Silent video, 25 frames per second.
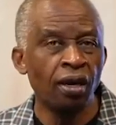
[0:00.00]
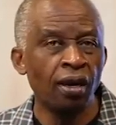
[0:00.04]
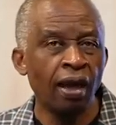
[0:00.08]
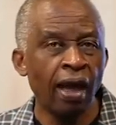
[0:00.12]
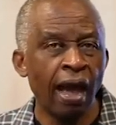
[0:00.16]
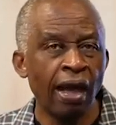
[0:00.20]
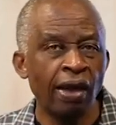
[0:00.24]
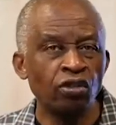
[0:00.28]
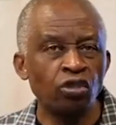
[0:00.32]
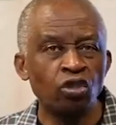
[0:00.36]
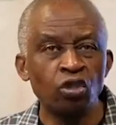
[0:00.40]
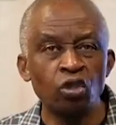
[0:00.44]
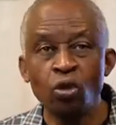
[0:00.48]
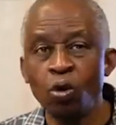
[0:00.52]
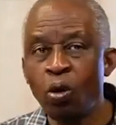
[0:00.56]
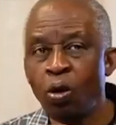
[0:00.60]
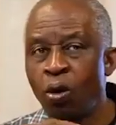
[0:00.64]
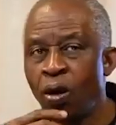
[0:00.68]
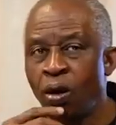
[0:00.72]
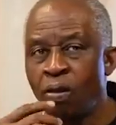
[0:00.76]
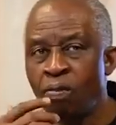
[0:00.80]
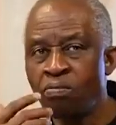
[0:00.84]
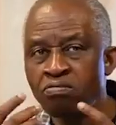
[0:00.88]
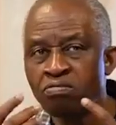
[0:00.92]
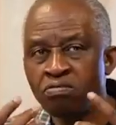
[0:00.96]
And
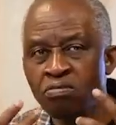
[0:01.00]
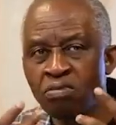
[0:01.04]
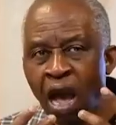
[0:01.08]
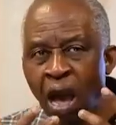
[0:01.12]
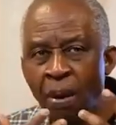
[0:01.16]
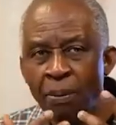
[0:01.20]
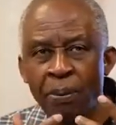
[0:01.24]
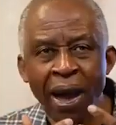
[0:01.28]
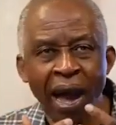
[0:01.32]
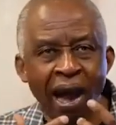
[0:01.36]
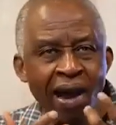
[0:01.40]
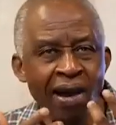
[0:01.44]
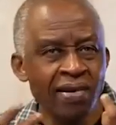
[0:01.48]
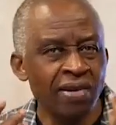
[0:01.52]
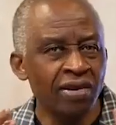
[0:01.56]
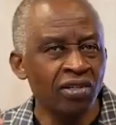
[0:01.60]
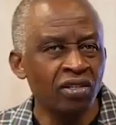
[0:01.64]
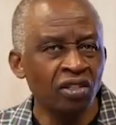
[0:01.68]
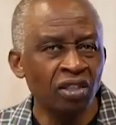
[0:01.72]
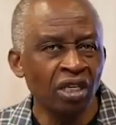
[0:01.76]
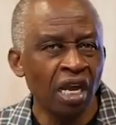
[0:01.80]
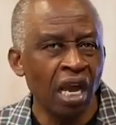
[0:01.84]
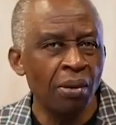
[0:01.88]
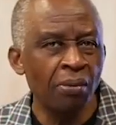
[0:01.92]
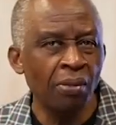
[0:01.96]
so, about this
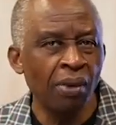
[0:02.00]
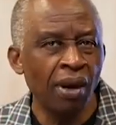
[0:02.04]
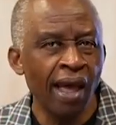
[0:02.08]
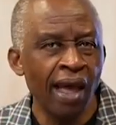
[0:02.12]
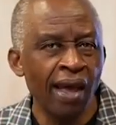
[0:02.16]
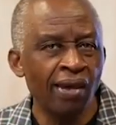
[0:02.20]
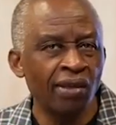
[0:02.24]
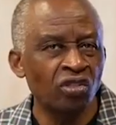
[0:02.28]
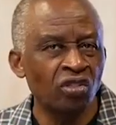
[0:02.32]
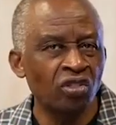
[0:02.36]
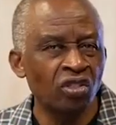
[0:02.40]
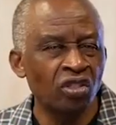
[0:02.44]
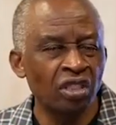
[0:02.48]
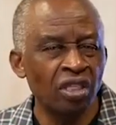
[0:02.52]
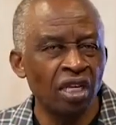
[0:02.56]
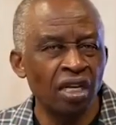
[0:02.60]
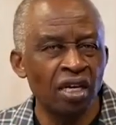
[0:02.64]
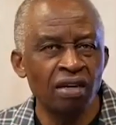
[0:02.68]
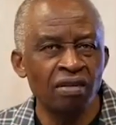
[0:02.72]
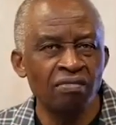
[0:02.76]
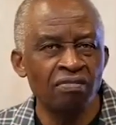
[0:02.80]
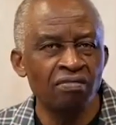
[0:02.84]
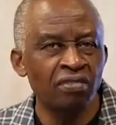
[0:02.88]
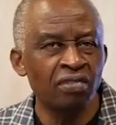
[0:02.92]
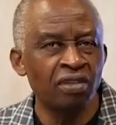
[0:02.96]
time last year,